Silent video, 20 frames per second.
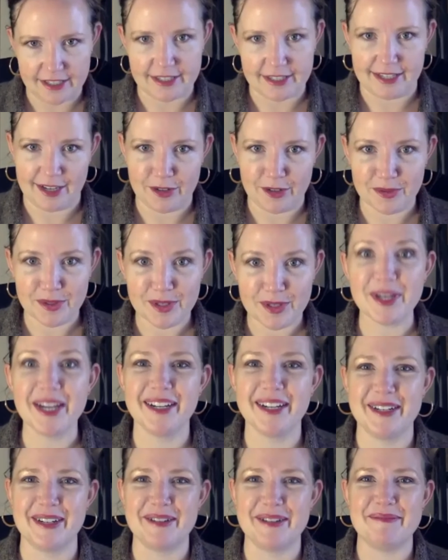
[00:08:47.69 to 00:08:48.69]
sounds,
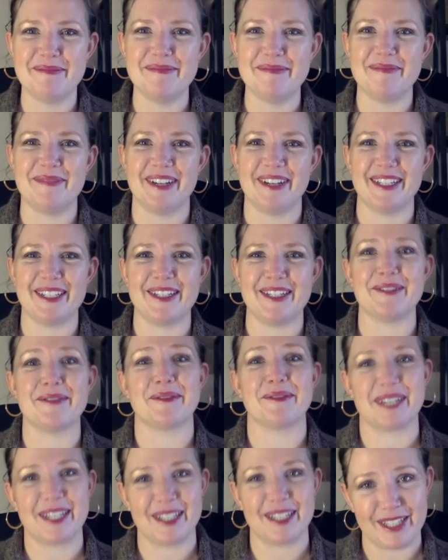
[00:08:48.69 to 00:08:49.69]
but you
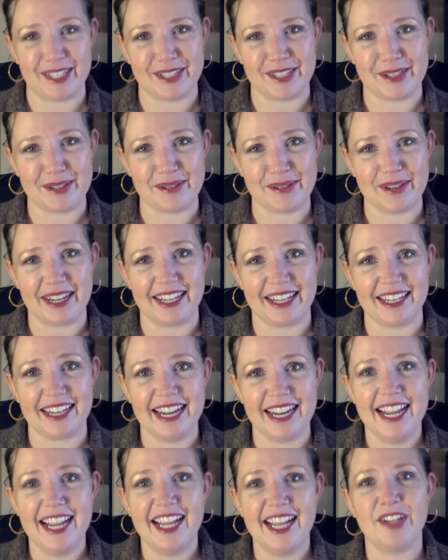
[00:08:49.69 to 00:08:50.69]
really do. And
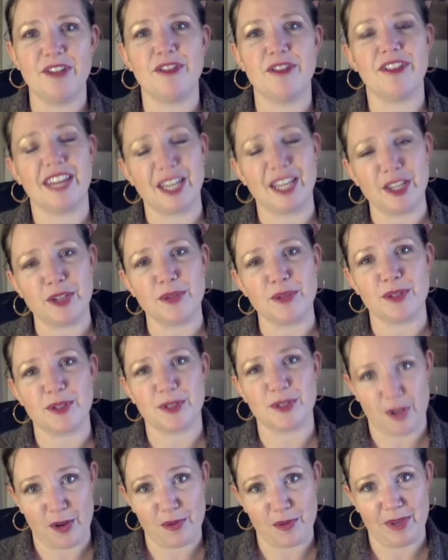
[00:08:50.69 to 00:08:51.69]
thank you
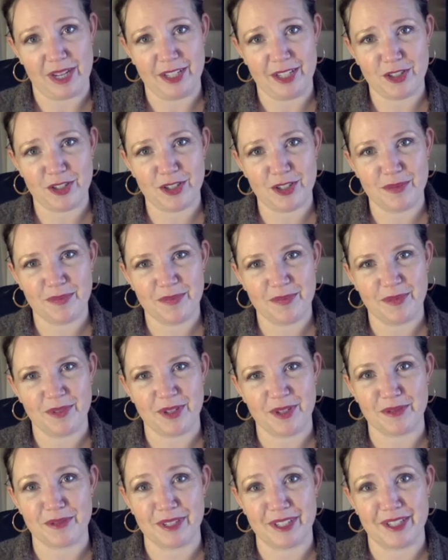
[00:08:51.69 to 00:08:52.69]
so much. We
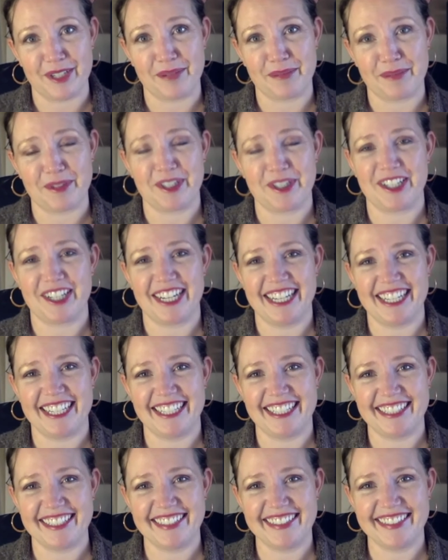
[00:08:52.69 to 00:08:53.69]
really appreciate it.